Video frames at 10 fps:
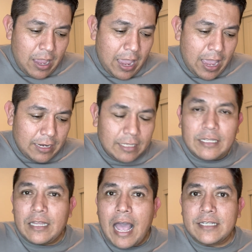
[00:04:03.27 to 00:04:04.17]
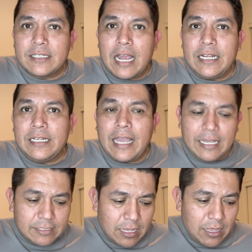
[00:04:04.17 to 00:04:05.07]
And in the last 90
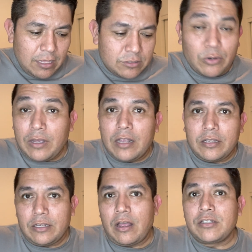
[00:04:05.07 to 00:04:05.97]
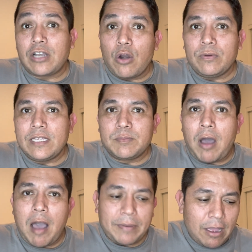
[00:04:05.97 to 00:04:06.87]
days, so I'll start with his
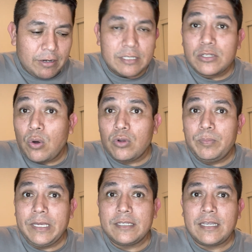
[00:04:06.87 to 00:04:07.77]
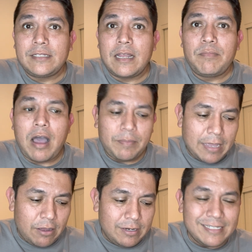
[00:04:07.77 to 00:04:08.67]
pop count. His total PSA 10 pop
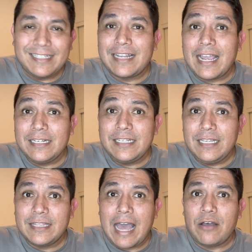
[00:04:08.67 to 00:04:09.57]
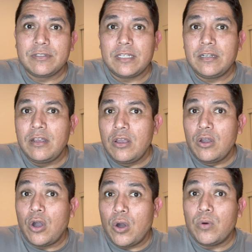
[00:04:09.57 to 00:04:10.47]
count is
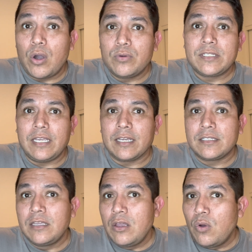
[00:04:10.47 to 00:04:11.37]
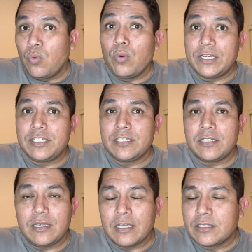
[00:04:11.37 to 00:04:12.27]
19,006. Which is
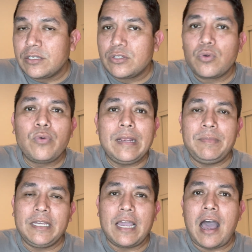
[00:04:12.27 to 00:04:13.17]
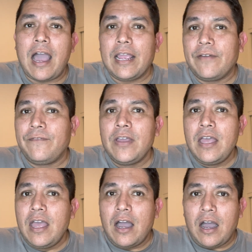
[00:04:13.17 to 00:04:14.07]
extremely high. If
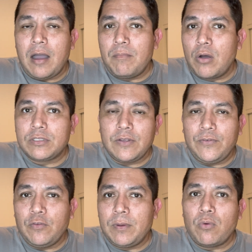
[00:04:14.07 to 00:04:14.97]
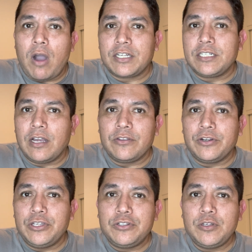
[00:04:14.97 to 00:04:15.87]
most of you have been watching other
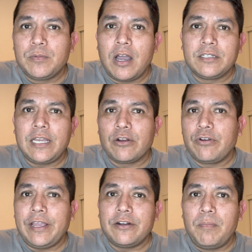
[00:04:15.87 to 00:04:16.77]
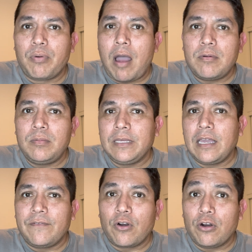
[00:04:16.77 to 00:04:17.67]
YouTube content creators, probably
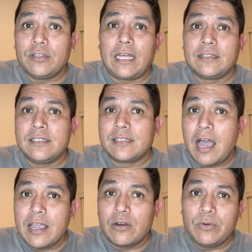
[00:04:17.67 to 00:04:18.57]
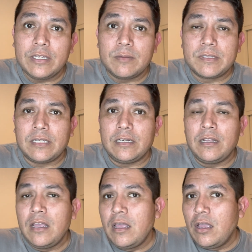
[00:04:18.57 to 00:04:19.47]
have heard that the Zion
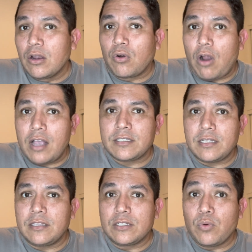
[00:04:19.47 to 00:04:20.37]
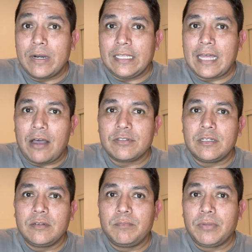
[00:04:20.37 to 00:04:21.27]
Williamson crossed the
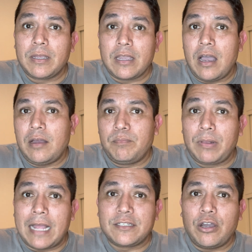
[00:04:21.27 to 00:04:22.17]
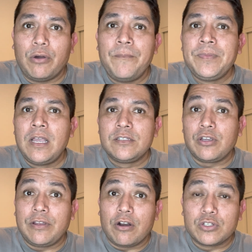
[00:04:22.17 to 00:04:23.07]
20,000 plateau.
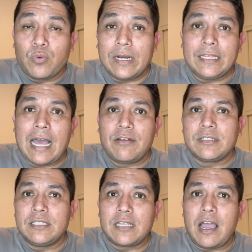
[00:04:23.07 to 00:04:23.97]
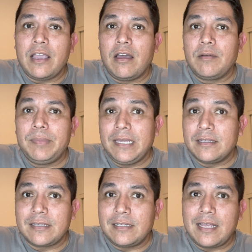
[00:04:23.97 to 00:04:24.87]
So there are 20,000 Zion
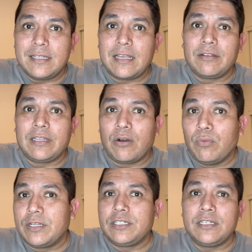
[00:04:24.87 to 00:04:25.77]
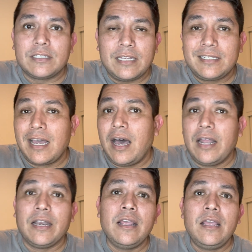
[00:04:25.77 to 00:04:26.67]
PSA 10s out there, which is a
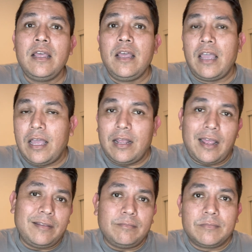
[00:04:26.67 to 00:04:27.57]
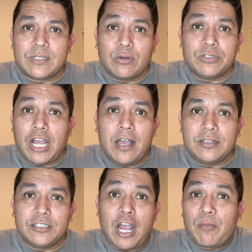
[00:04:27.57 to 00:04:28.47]
ton. And so
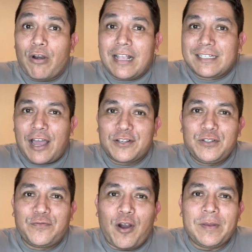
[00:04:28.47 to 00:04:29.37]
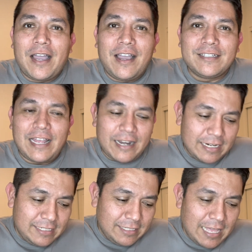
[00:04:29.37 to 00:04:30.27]
Ja Morant is not too far behind, is at
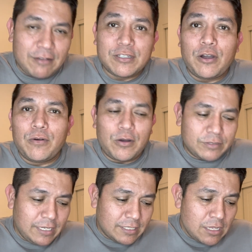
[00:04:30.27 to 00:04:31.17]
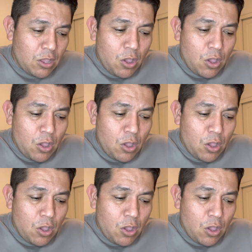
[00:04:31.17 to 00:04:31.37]
19,006.